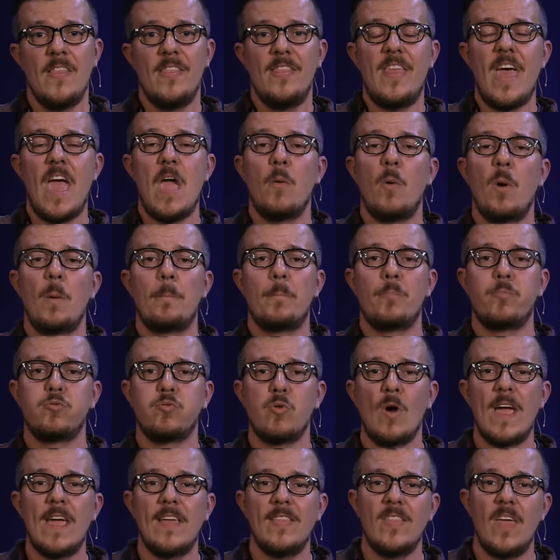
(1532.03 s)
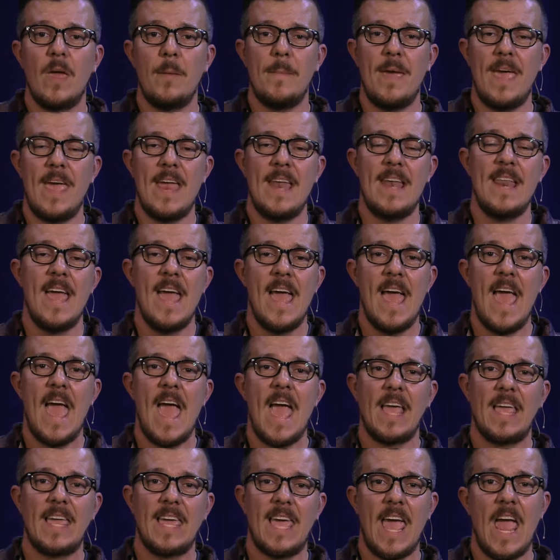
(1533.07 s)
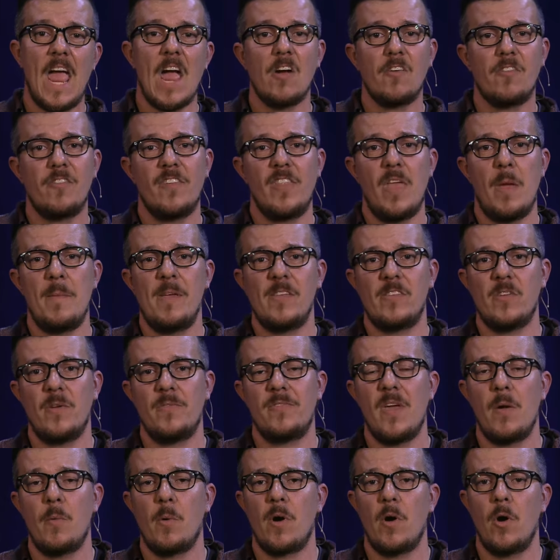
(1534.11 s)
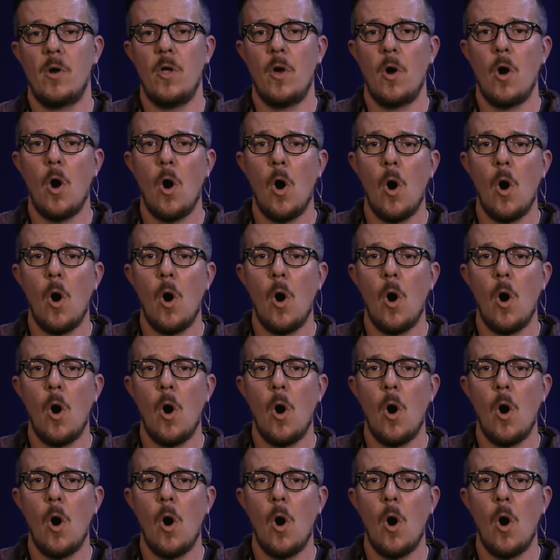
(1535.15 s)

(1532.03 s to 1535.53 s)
They would bring them in and care for them as if they were their